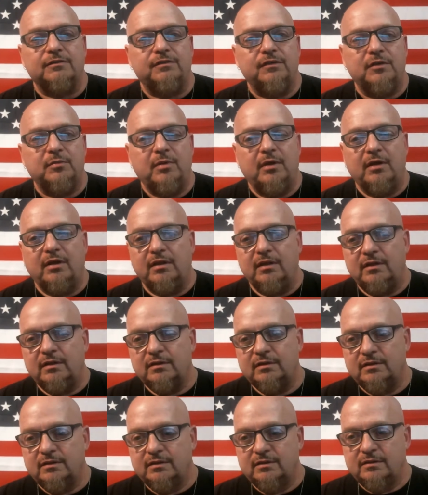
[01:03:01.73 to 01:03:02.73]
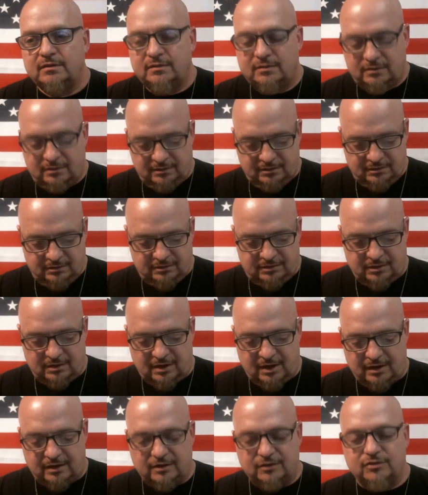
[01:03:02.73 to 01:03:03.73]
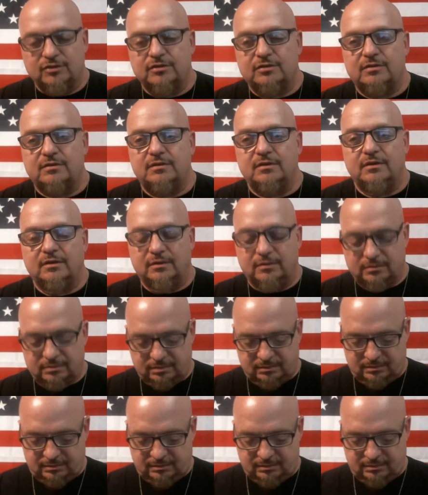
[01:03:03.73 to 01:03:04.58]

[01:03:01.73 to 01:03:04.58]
female so that I could just, do